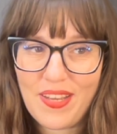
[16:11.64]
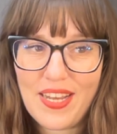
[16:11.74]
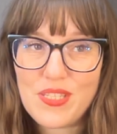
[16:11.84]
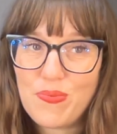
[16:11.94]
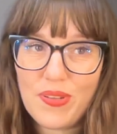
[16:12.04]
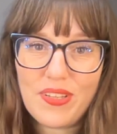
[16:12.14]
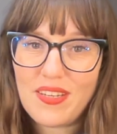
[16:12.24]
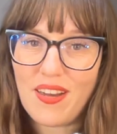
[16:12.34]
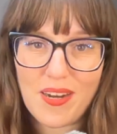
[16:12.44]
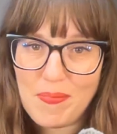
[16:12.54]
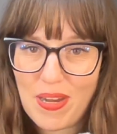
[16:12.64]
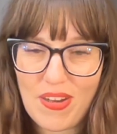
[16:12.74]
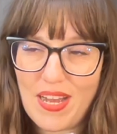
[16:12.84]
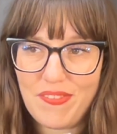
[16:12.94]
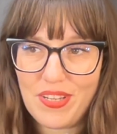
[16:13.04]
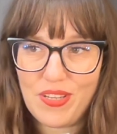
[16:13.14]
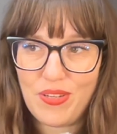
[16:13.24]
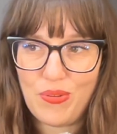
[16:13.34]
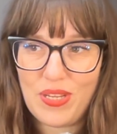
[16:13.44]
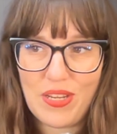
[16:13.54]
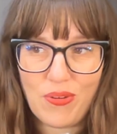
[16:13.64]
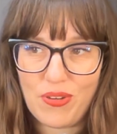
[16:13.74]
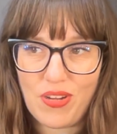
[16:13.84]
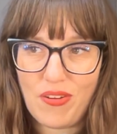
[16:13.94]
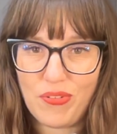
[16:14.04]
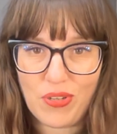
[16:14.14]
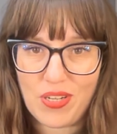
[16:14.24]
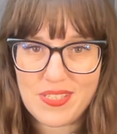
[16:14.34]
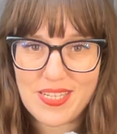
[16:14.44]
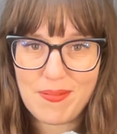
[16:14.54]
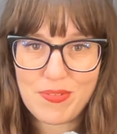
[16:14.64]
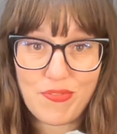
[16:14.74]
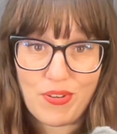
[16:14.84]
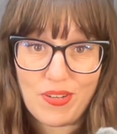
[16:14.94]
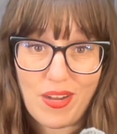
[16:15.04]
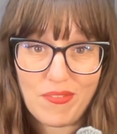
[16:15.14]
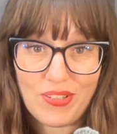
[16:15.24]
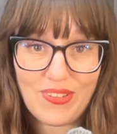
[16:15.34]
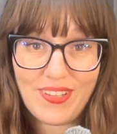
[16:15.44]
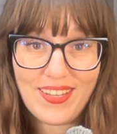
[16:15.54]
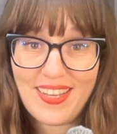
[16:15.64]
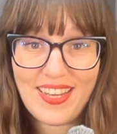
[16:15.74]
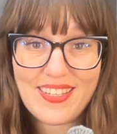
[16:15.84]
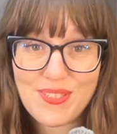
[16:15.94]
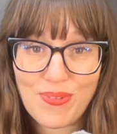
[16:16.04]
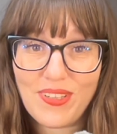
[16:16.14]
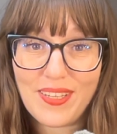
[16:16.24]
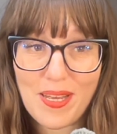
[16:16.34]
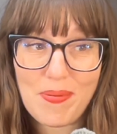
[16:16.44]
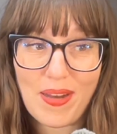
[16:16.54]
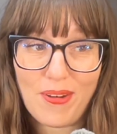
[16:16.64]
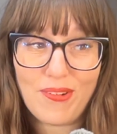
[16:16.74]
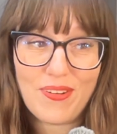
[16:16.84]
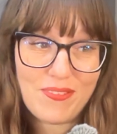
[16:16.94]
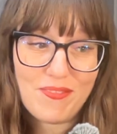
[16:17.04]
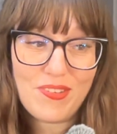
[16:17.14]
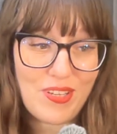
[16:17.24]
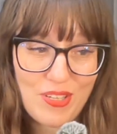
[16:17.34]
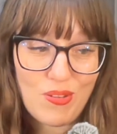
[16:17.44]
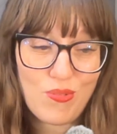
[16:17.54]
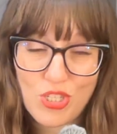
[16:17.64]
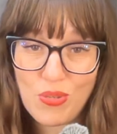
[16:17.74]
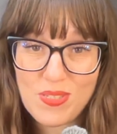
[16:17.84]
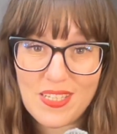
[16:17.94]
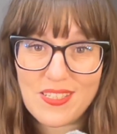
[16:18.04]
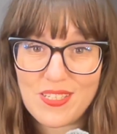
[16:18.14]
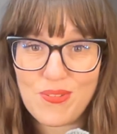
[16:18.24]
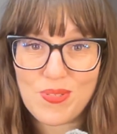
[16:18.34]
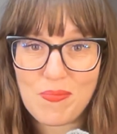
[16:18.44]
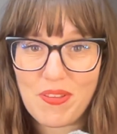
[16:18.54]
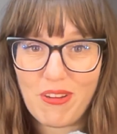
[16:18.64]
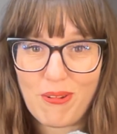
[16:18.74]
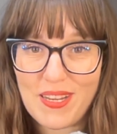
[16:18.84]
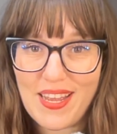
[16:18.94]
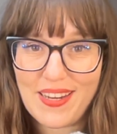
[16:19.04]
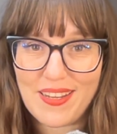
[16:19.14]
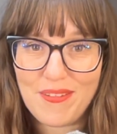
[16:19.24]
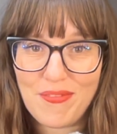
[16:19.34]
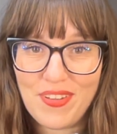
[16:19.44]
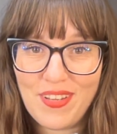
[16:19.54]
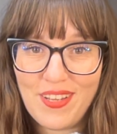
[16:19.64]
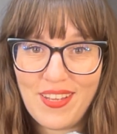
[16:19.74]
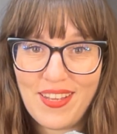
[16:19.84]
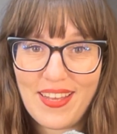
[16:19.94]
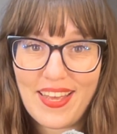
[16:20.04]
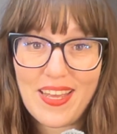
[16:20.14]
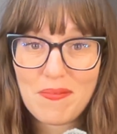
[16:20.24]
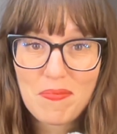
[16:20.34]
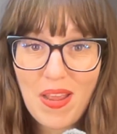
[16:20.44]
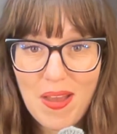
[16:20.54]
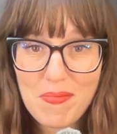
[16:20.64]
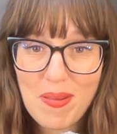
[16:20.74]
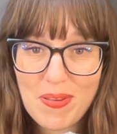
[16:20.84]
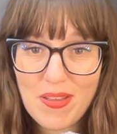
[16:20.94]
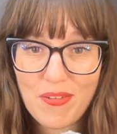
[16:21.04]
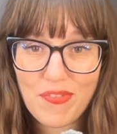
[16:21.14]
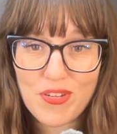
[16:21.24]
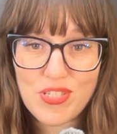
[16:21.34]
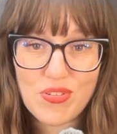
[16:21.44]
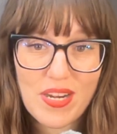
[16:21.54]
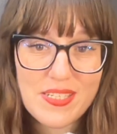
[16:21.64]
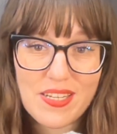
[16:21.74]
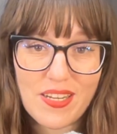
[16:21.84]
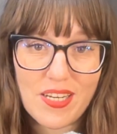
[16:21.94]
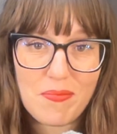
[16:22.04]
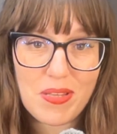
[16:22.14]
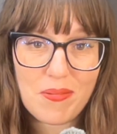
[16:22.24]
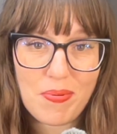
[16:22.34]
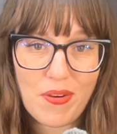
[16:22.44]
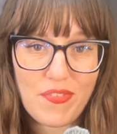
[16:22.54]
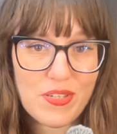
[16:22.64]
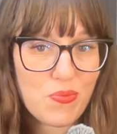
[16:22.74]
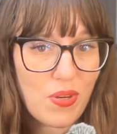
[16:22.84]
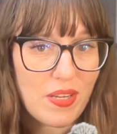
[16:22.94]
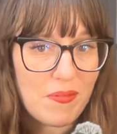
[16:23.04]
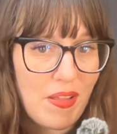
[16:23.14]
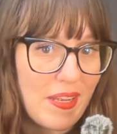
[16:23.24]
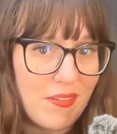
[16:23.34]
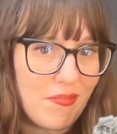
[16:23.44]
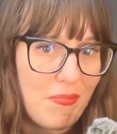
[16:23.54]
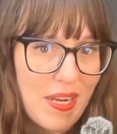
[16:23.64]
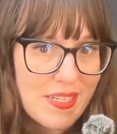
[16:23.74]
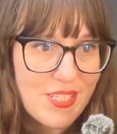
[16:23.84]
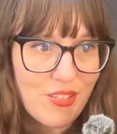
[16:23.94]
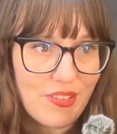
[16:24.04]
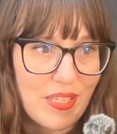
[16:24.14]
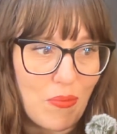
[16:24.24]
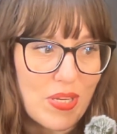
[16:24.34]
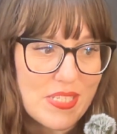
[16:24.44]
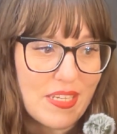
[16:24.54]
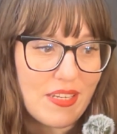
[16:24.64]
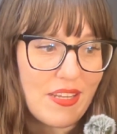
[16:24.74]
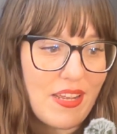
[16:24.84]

It's really not about having a unique or novel concept for a novel. It's really about you choosing to do something creative. And yeah, maybe your first try is not going to be the perfect one. Like mine certainly wasn't.